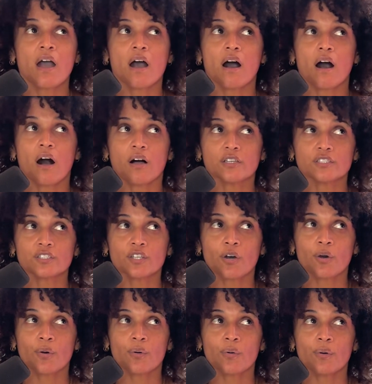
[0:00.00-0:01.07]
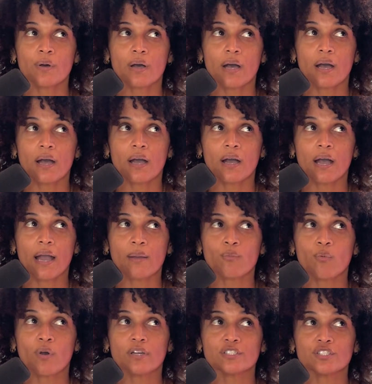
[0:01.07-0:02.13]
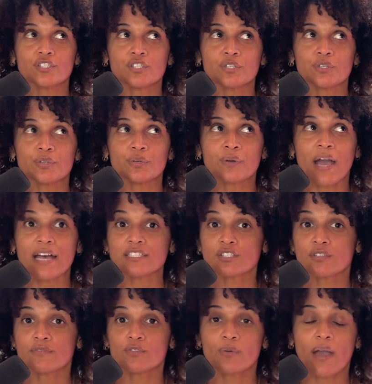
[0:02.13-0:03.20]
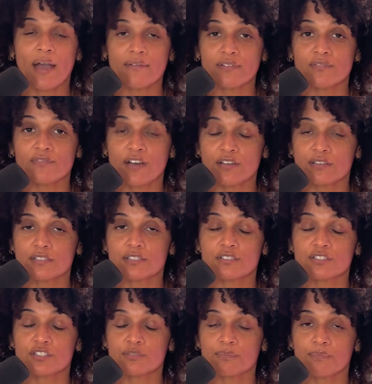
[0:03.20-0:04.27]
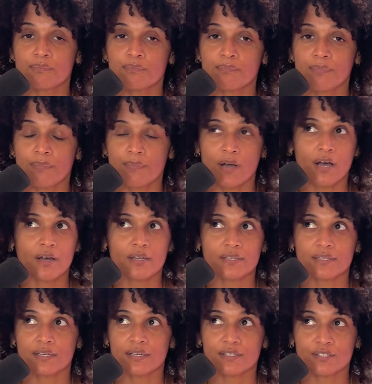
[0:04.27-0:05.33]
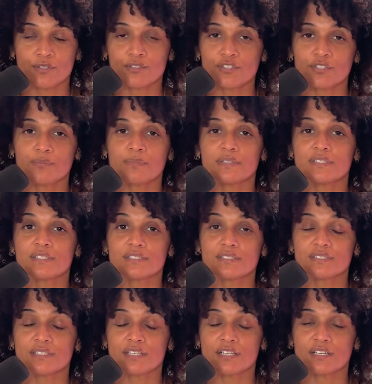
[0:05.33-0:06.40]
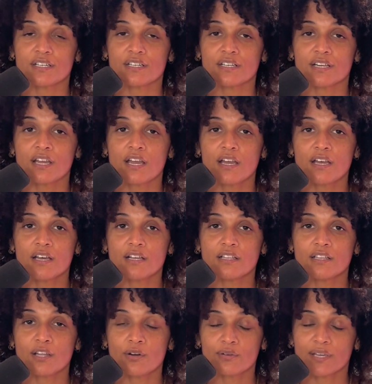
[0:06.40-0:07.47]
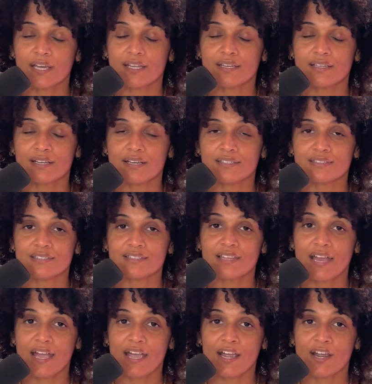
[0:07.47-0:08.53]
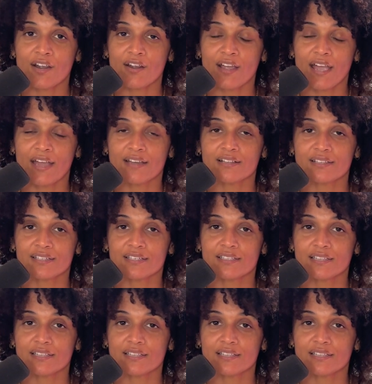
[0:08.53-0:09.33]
Also, I want to ask you, if you haven't found us on YouTube, please consider locating us there and clicking